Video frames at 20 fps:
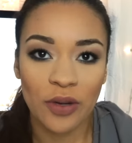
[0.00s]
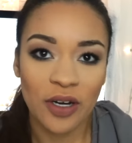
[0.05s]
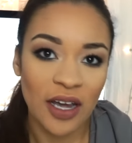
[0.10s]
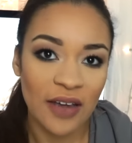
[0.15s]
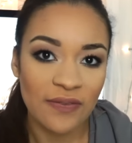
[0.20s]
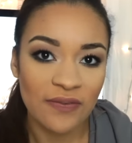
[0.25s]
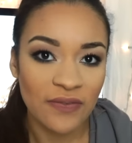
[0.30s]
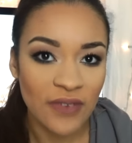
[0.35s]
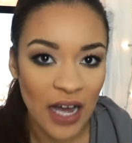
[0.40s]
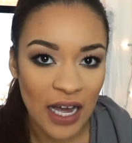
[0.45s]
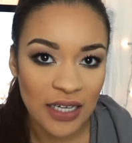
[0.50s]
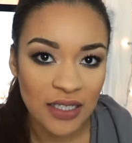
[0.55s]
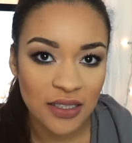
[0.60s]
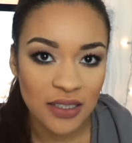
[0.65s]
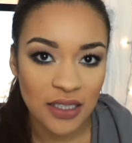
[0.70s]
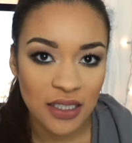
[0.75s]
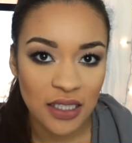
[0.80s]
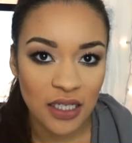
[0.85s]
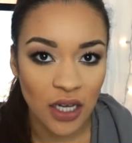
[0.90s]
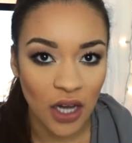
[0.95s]
when I
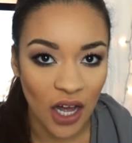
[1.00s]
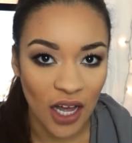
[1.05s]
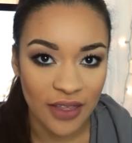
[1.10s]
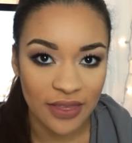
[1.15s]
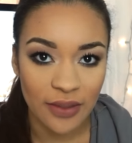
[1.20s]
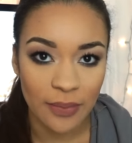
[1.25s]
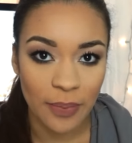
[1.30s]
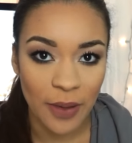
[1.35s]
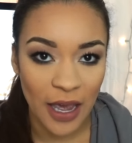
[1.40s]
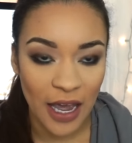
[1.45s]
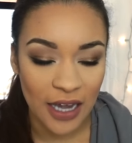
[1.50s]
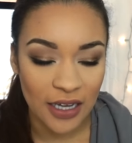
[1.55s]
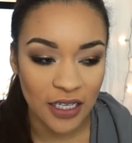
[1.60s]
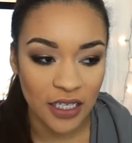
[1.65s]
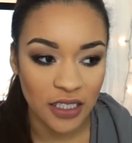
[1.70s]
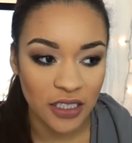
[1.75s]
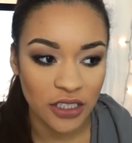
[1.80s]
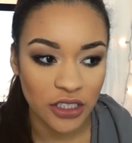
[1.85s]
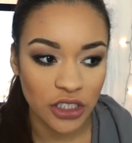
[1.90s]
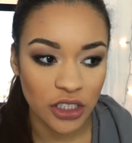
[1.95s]
finally got the
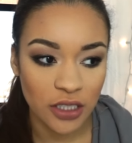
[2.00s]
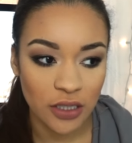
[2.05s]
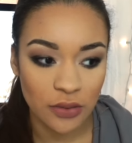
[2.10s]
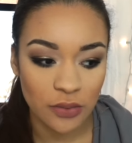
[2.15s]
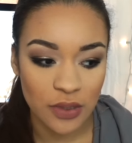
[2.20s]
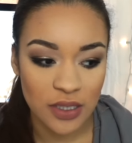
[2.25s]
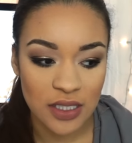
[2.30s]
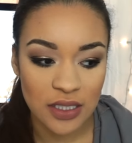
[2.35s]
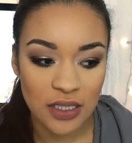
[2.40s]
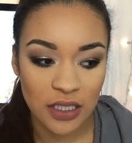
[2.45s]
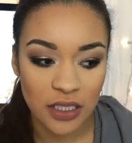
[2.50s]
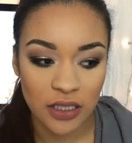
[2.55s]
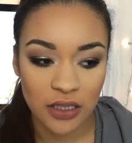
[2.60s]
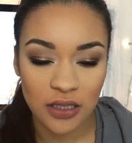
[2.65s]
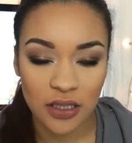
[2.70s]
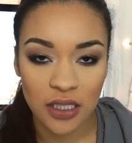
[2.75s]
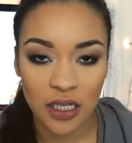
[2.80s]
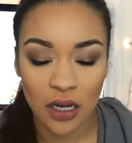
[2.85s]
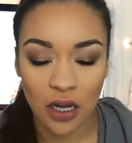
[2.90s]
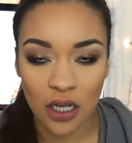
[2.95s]
package, it was
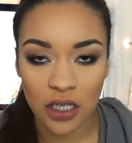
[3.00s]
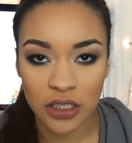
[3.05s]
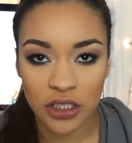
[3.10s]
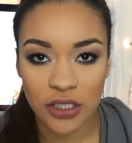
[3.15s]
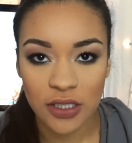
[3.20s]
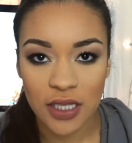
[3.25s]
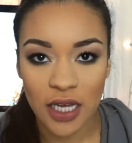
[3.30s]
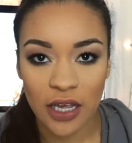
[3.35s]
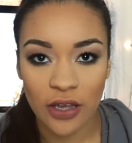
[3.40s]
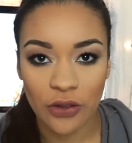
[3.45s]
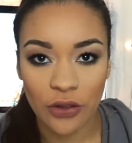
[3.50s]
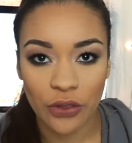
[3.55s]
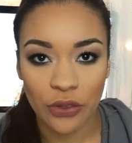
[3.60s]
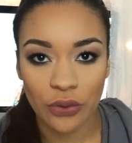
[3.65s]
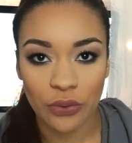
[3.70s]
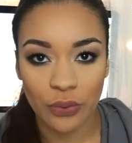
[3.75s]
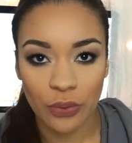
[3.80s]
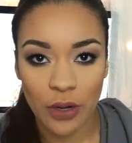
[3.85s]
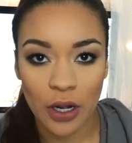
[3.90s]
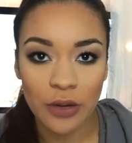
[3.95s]
literally all just like
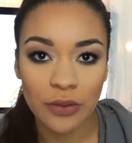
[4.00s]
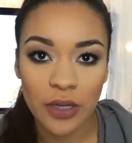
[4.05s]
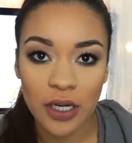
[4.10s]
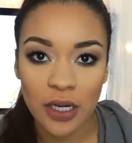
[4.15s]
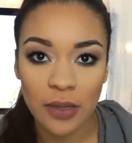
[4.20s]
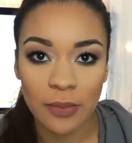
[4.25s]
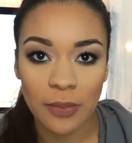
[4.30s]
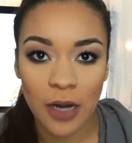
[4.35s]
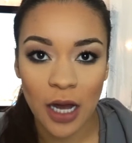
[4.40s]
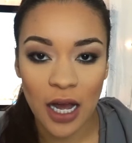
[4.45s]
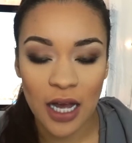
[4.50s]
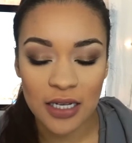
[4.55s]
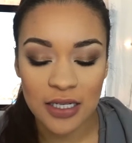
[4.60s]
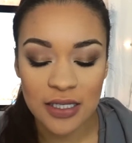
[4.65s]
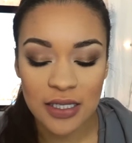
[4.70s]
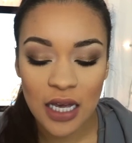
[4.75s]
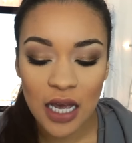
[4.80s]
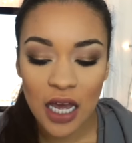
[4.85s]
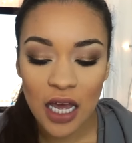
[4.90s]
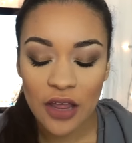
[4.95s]
thrown in a
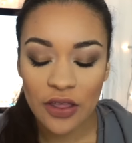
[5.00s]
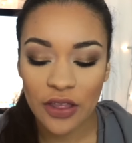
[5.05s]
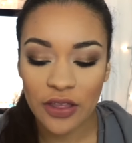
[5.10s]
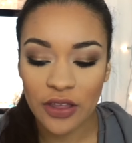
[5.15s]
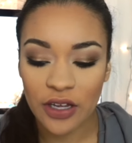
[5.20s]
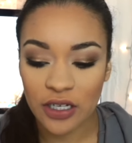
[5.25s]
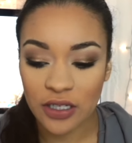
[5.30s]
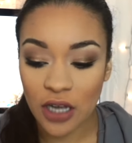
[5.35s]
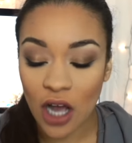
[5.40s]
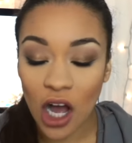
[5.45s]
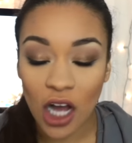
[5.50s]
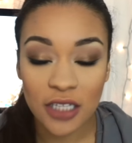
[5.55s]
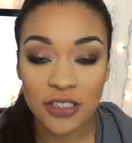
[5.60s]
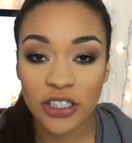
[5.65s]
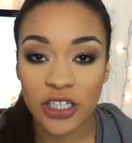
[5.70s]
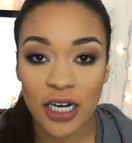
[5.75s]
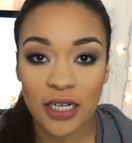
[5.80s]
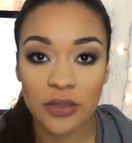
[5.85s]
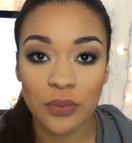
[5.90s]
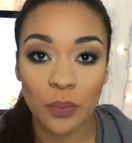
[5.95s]
box. The
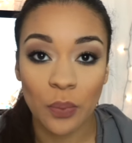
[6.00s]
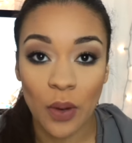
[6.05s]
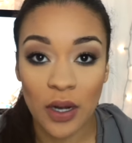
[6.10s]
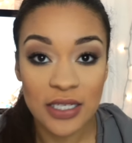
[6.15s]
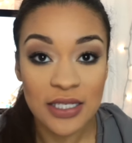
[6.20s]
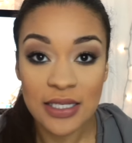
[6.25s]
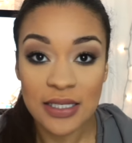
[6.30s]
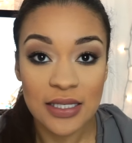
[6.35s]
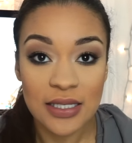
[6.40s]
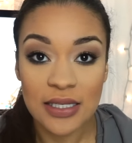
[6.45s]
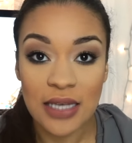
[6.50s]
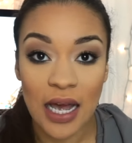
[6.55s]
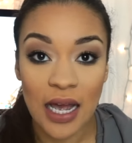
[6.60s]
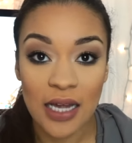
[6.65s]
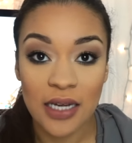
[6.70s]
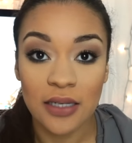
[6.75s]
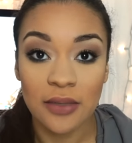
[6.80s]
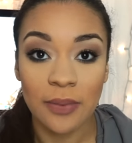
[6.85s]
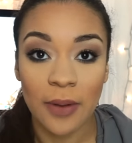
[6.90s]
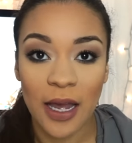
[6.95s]
contract wasn't
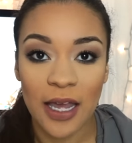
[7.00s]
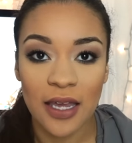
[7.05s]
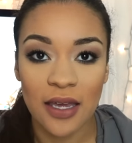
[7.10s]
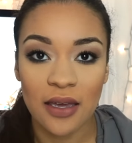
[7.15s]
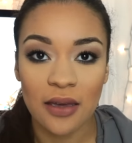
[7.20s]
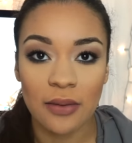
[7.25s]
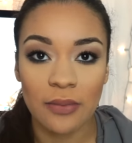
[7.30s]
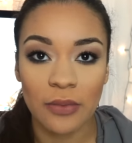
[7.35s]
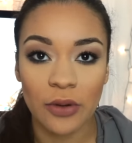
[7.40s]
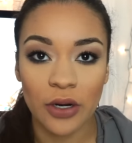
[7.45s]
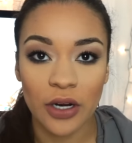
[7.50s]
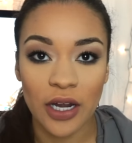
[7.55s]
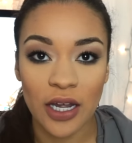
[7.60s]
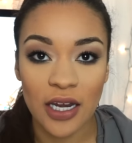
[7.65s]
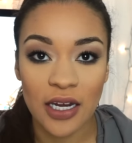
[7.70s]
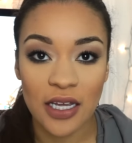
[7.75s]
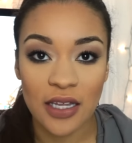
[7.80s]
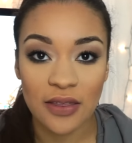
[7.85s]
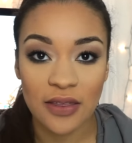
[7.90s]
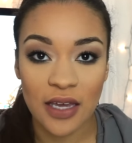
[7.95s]
signed by him or
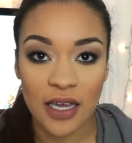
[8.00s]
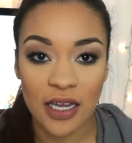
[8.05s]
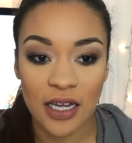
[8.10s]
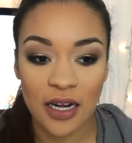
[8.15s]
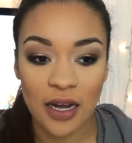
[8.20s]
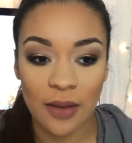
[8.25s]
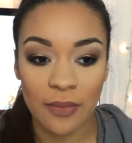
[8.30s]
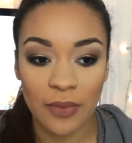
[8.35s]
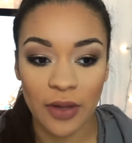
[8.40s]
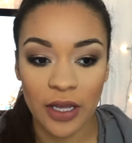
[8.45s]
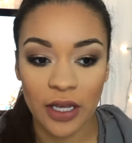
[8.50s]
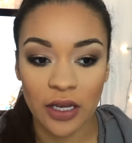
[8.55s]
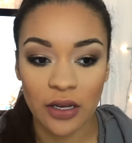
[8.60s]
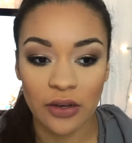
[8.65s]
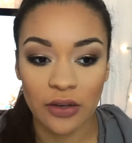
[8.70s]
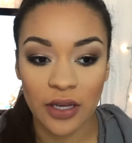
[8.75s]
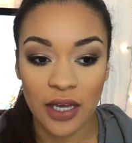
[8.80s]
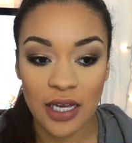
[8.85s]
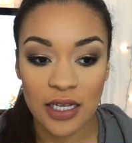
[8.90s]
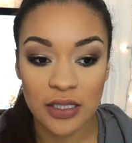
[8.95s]
anything. And I'm like,
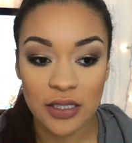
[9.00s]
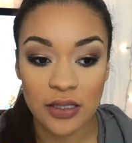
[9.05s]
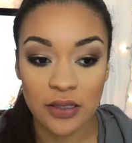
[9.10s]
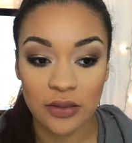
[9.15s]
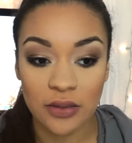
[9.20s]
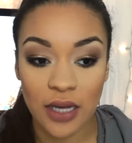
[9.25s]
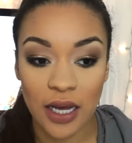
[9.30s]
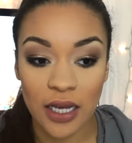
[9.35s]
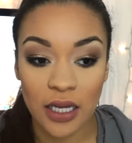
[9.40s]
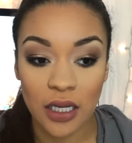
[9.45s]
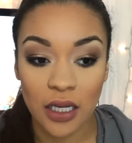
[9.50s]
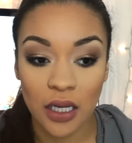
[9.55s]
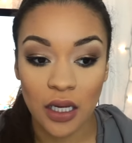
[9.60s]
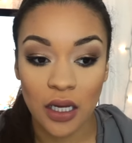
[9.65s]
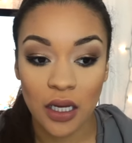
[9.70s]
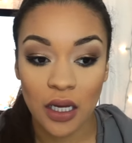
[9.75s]
okay, so like,